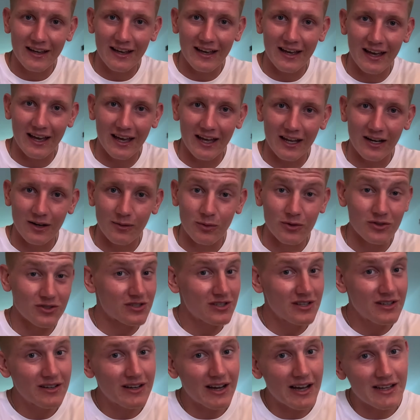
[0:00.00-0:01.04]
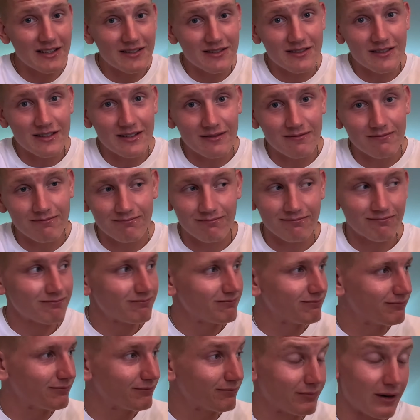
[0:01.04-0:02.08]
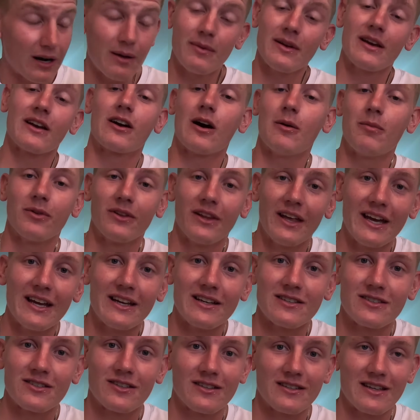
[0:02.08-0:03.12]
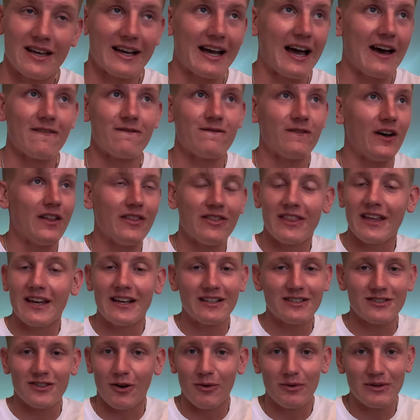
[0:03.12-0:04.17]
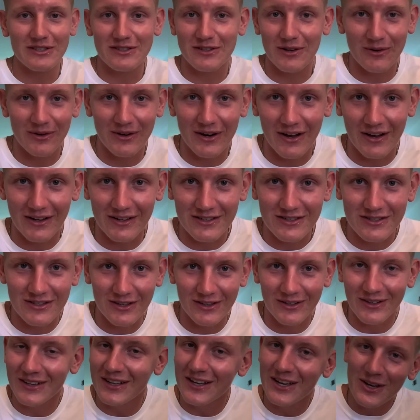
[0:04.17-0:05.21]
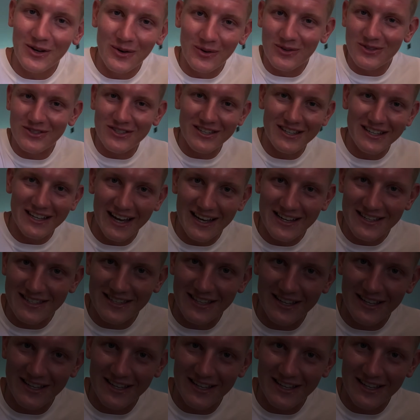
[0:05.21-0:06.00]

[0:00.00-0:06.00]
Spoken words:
and we'll see you guys in probably a couple days, because I got fun things always going on. So we'll see you guys